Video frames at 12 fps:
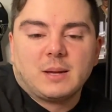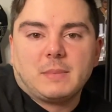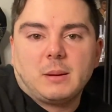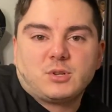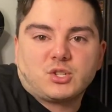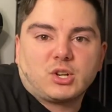
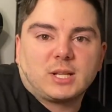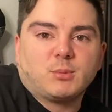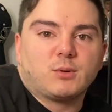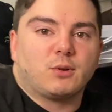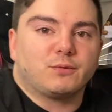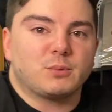Maybe she's trying to
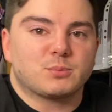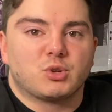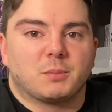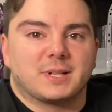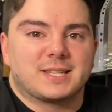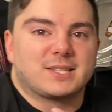move on from Sue,
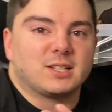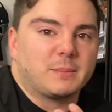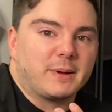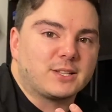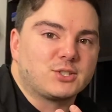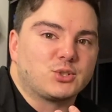but it's still
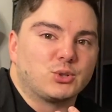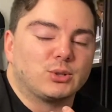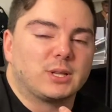about Sue.